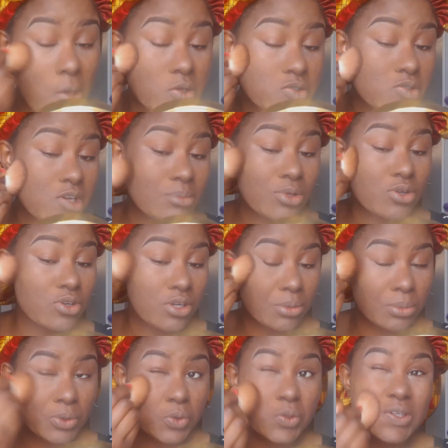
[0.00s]
So I'm not going to
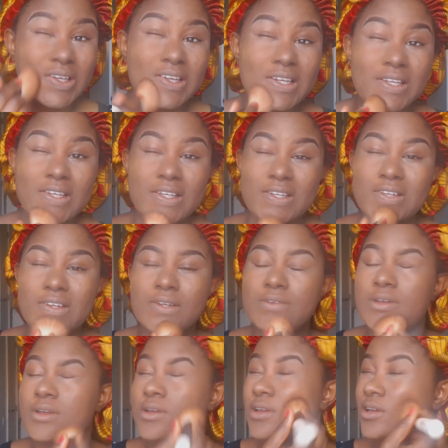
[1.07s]
be doing any
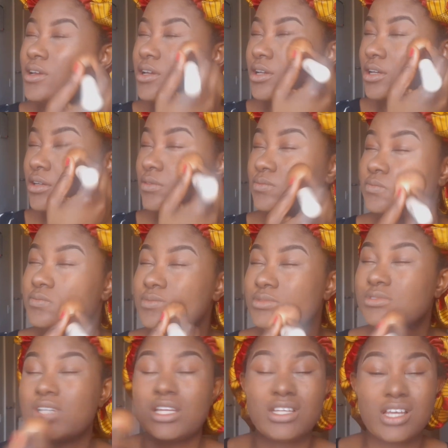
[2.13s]

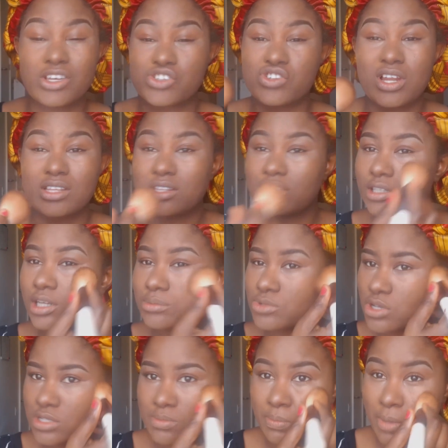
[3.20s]
extra thing. I'm
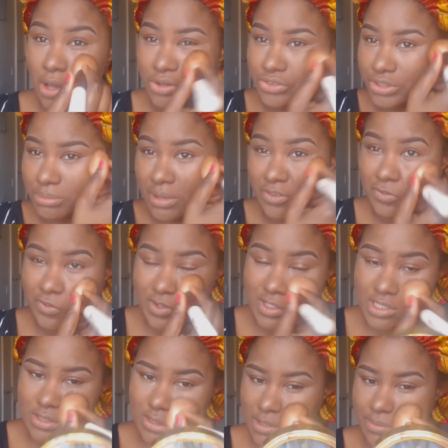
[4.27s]
just powdering my
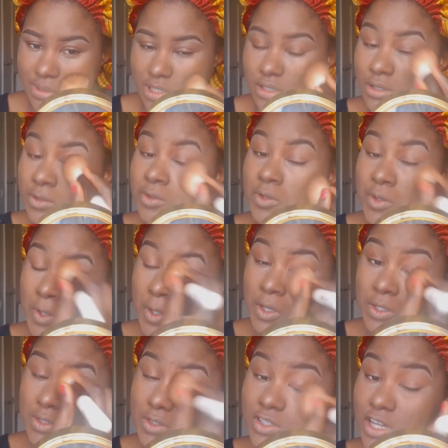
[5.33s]
face, I beg.
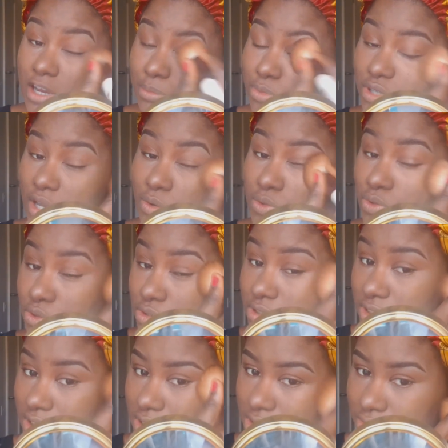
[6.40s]
Now, book I won't go
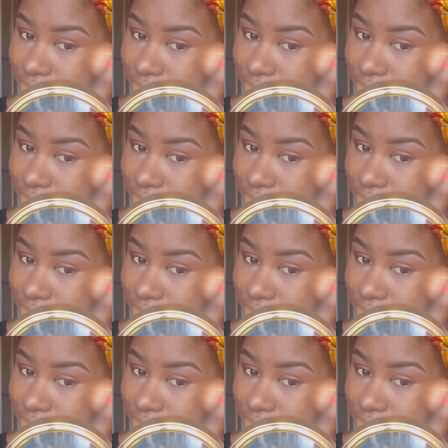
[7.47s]
read.